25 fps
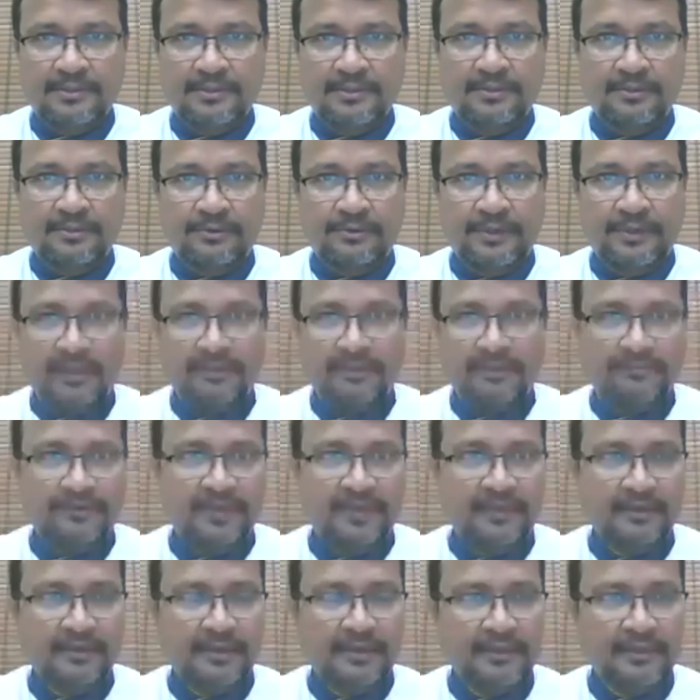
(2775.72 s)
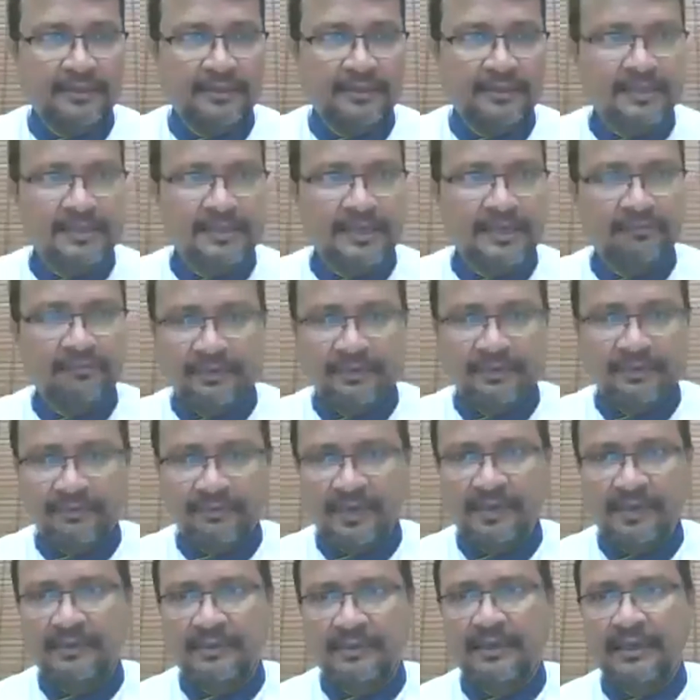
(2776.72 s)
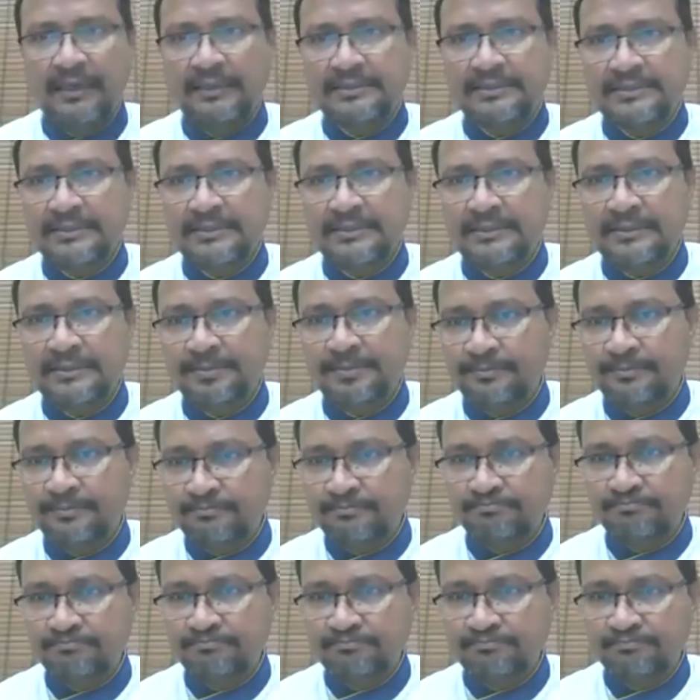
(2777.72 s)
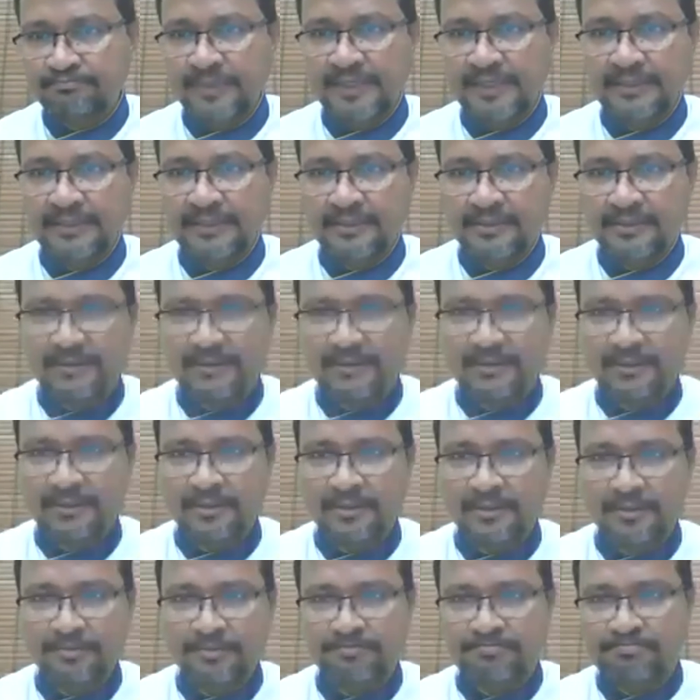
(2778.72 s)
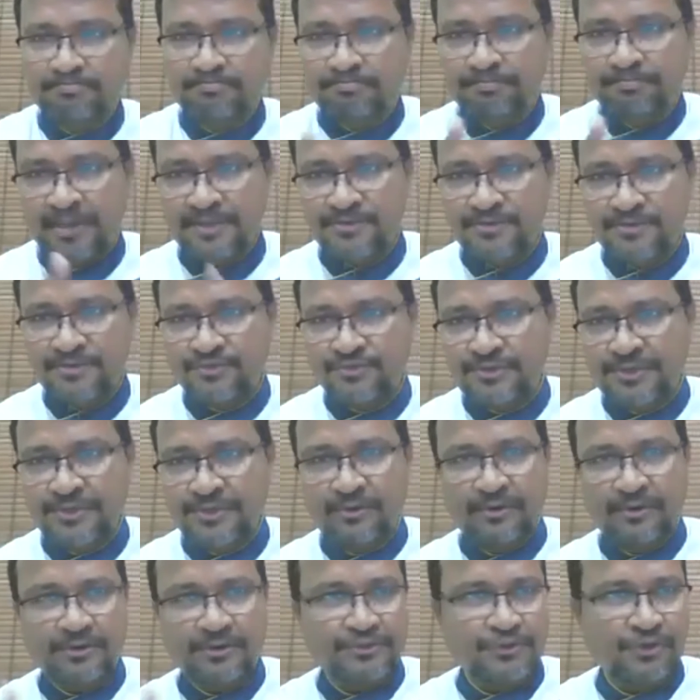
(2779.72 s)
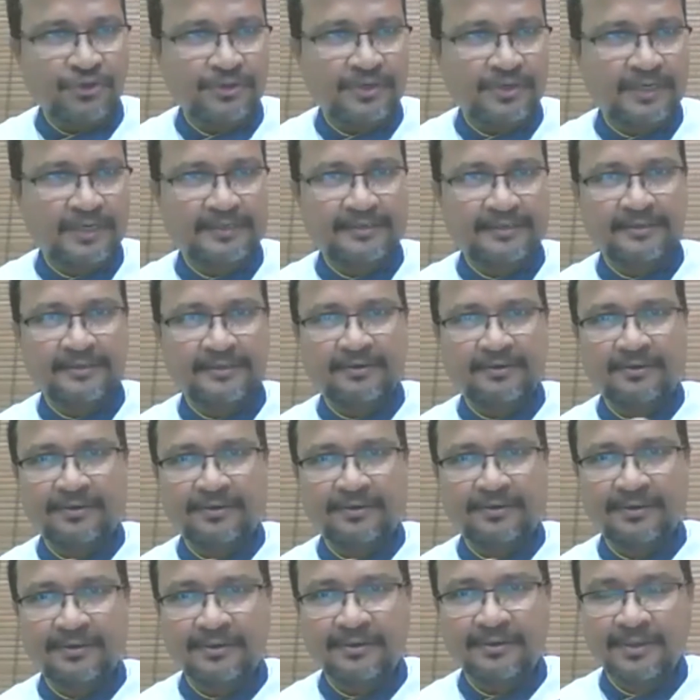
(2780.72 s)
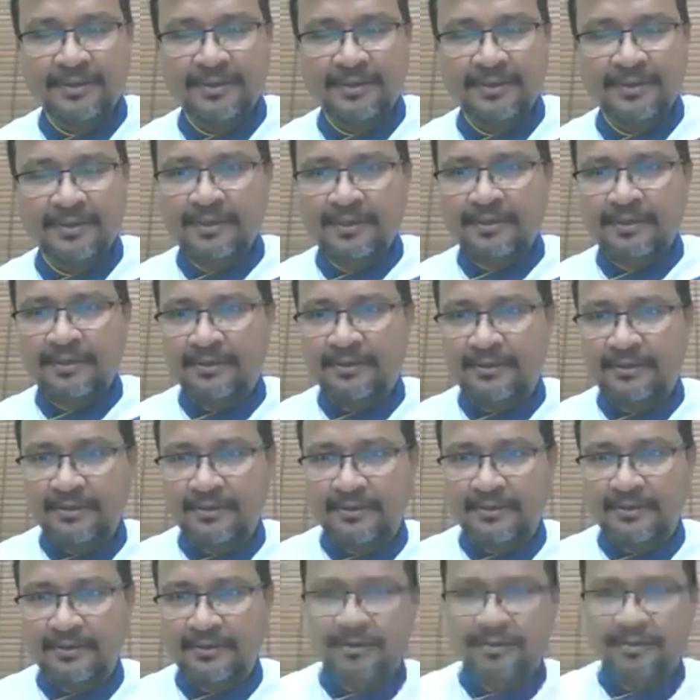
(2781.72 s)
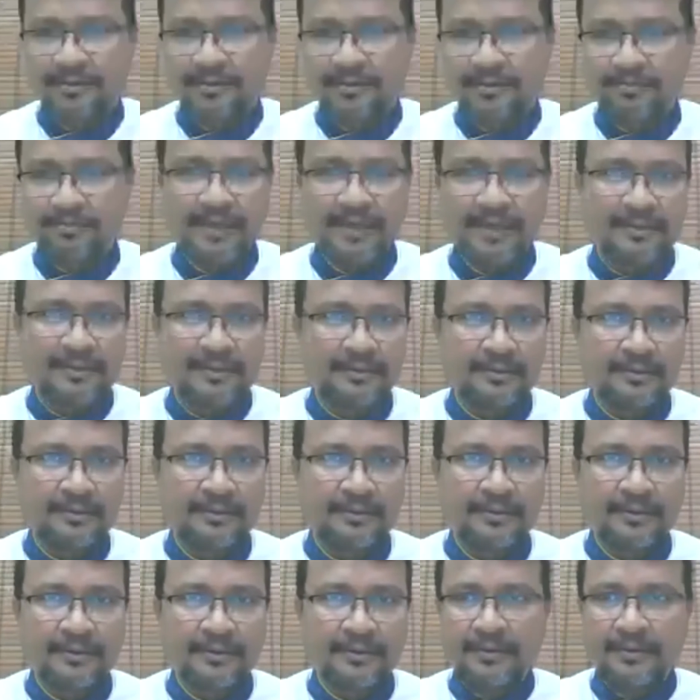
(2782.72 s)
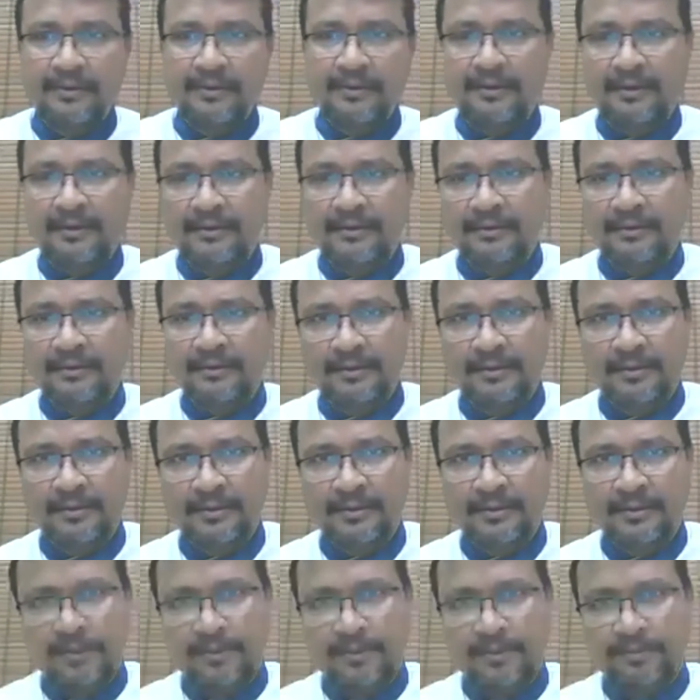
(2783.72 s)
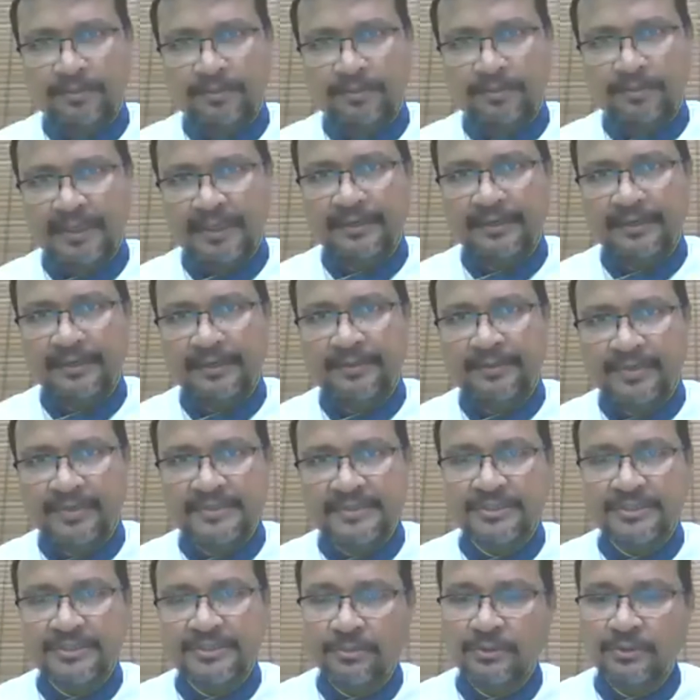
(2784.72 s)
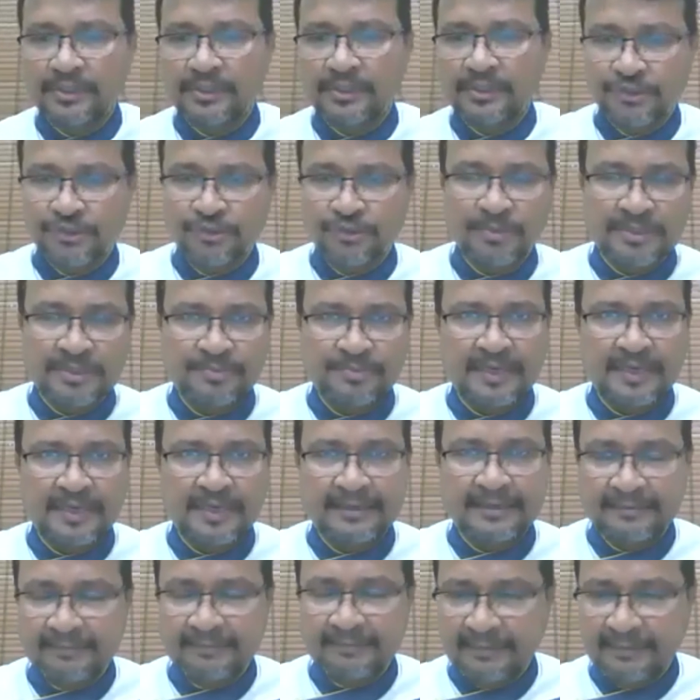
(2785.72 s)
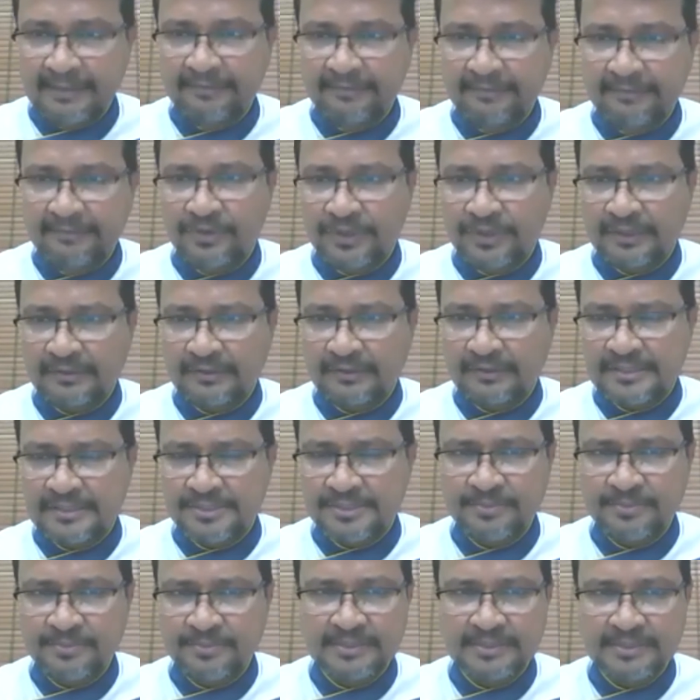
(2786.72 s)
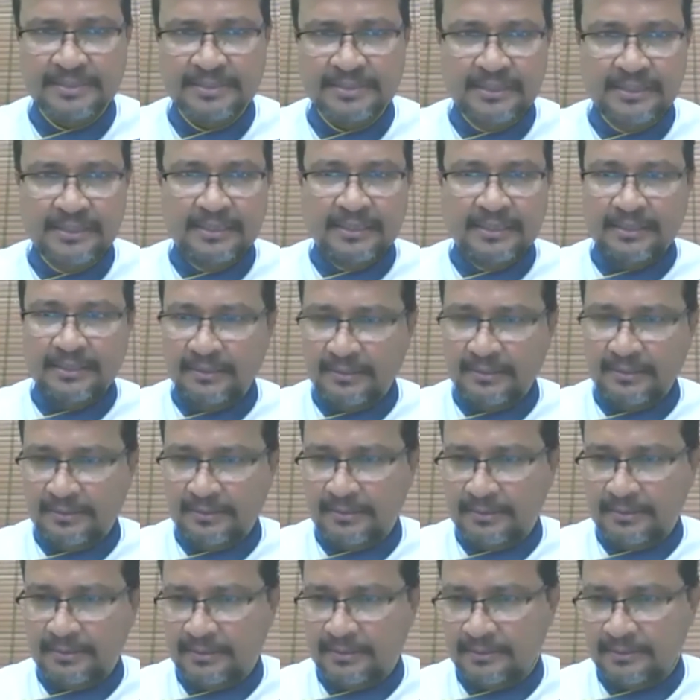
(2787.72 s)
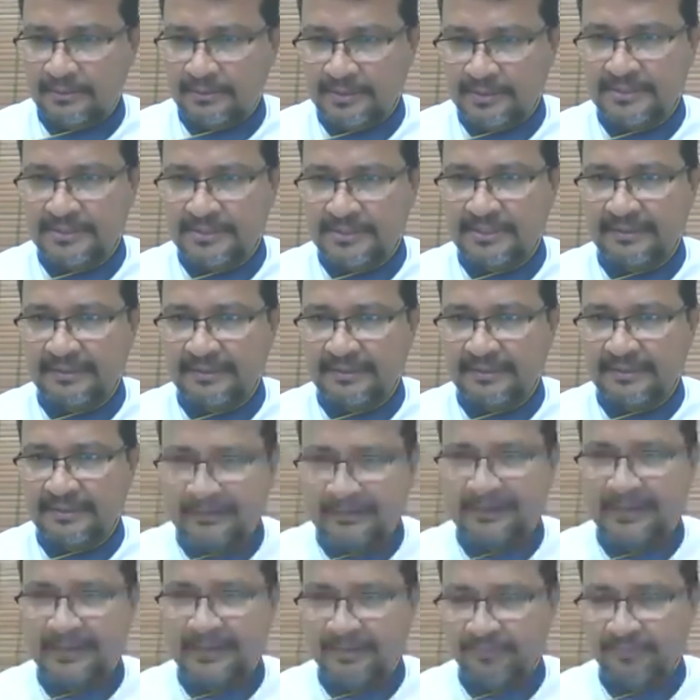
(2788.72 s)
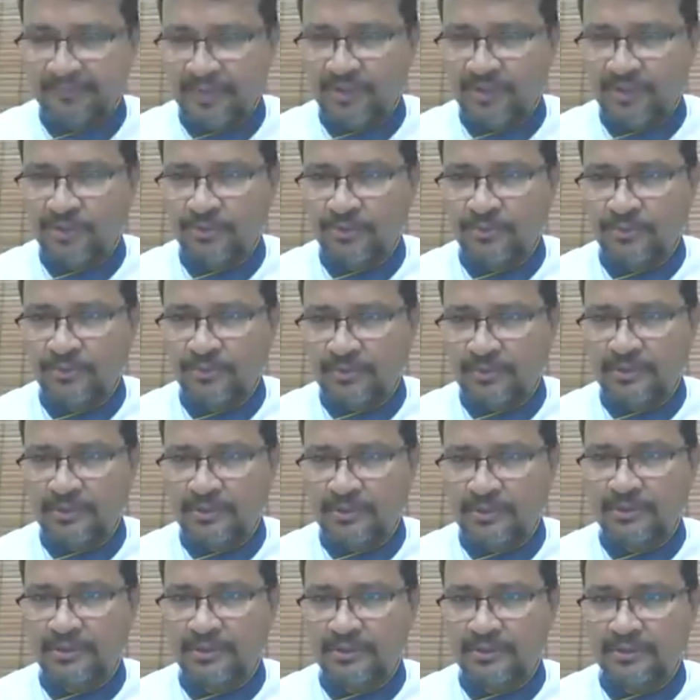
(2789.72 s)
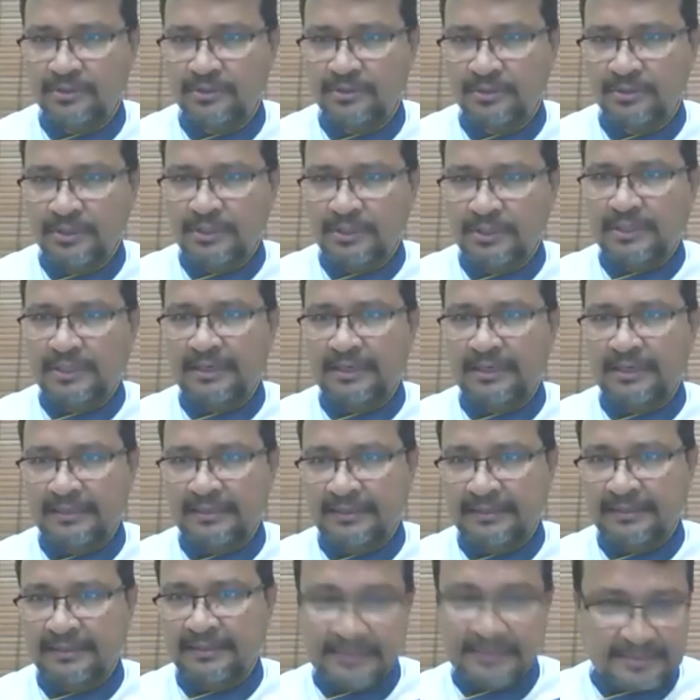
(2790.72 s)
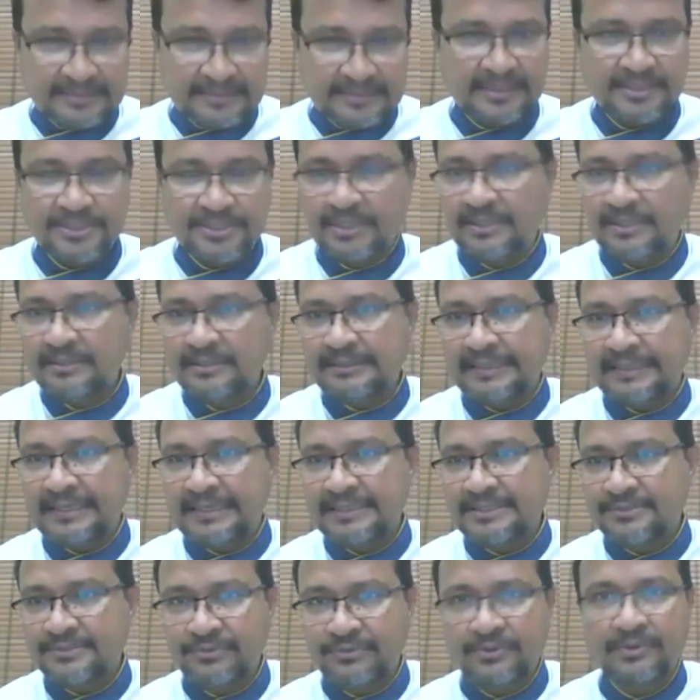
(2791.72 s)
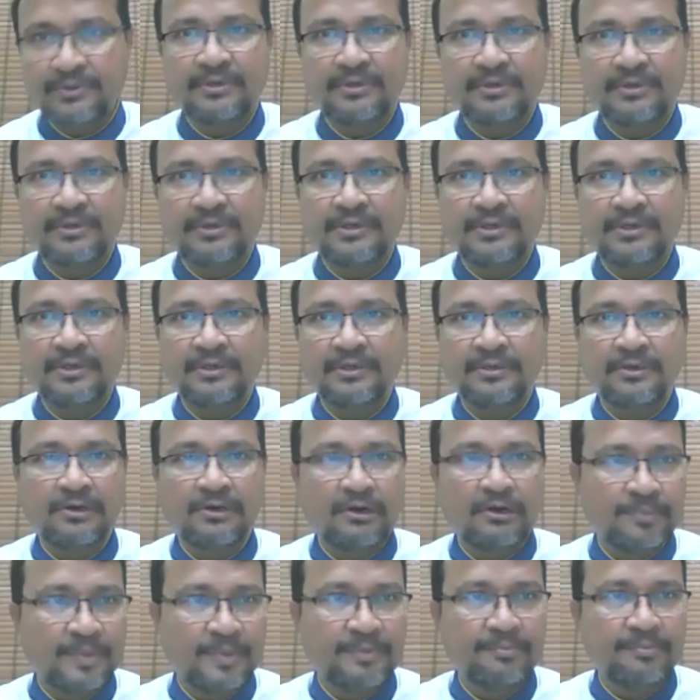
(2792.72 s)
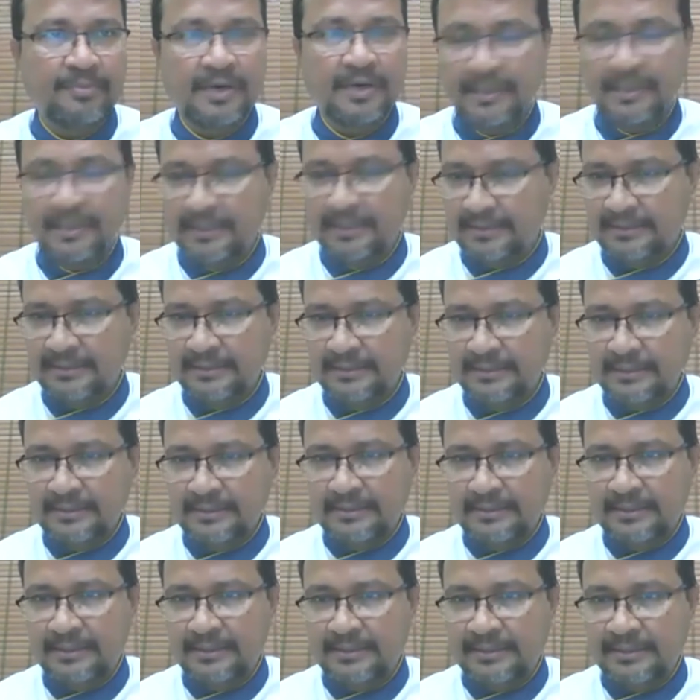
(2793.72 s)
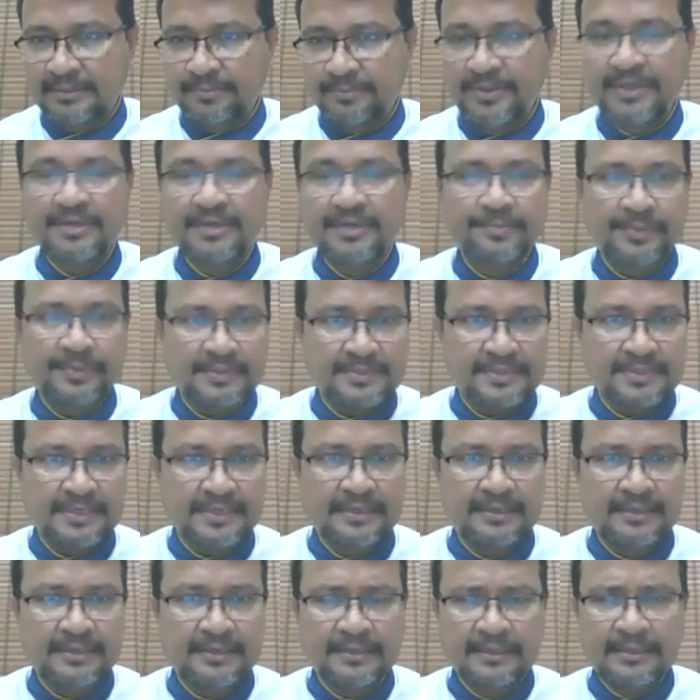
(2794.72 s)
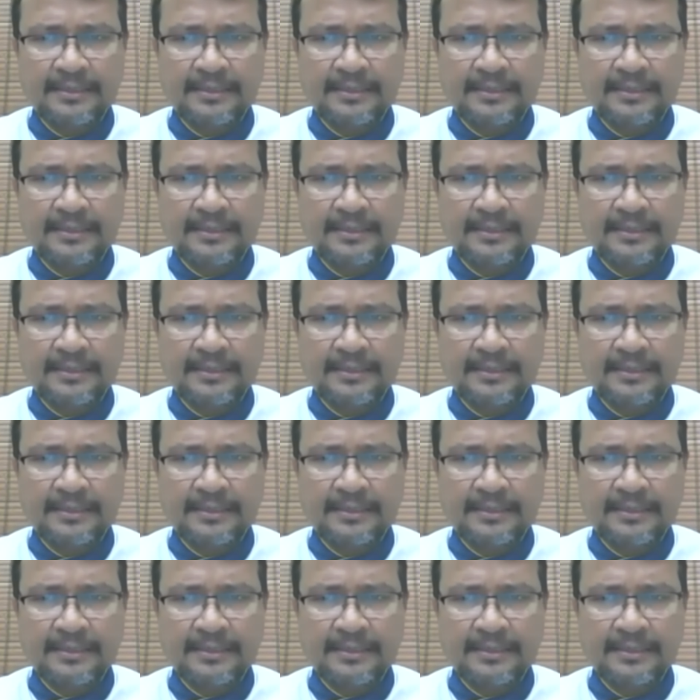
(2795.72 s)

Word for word: Okay, fine. I think everyone as uh, being a pastry or a chocolatier or a, a baker and uh, bakery business owners, you must be getting ready for your Christmas. Uh, it's a great time with you uh, in this session. Thanks for uh, dropping by and being present.